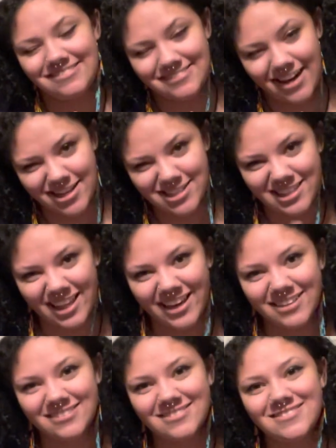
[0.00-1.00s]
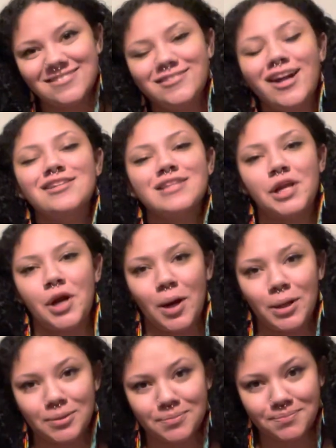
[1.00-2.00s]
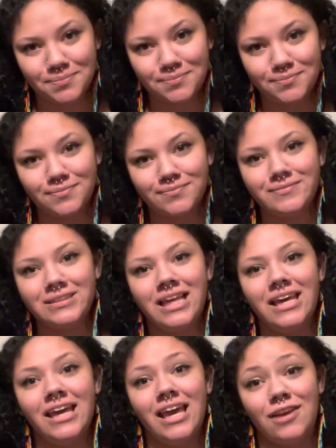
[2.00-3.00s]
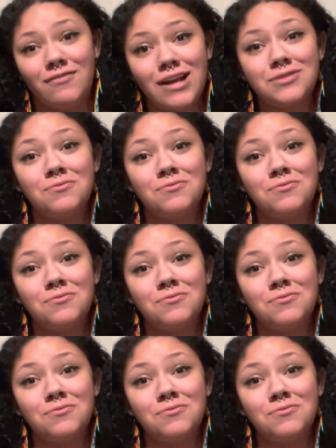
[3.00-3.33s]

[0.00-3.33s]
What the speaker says: I slayed hard. In fact,